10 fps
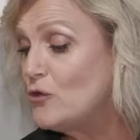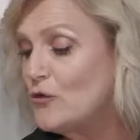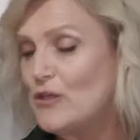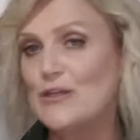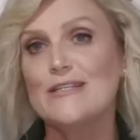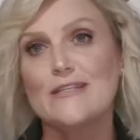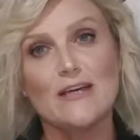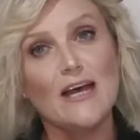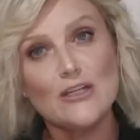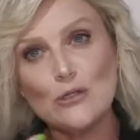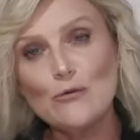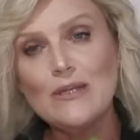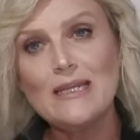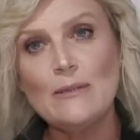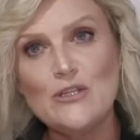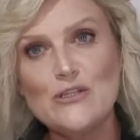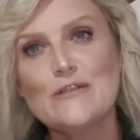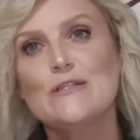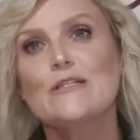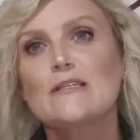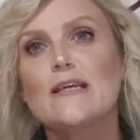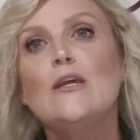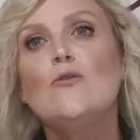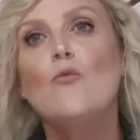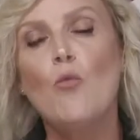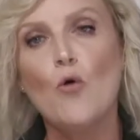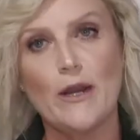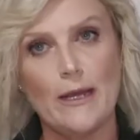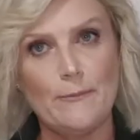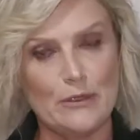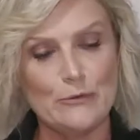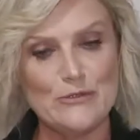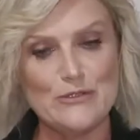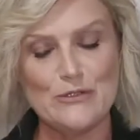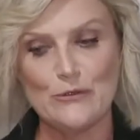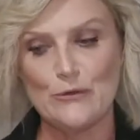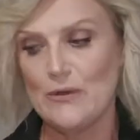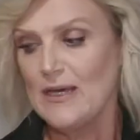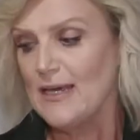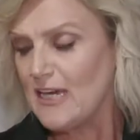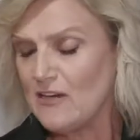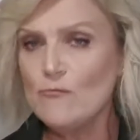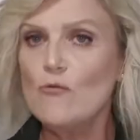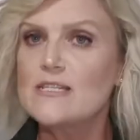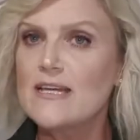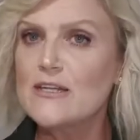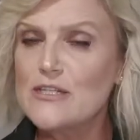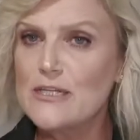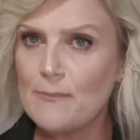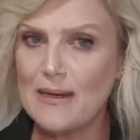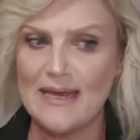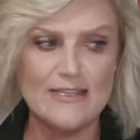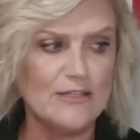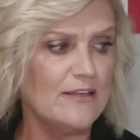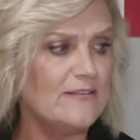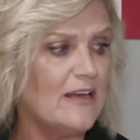can start to look at images and see what appeals to you, even right down to your plants and things.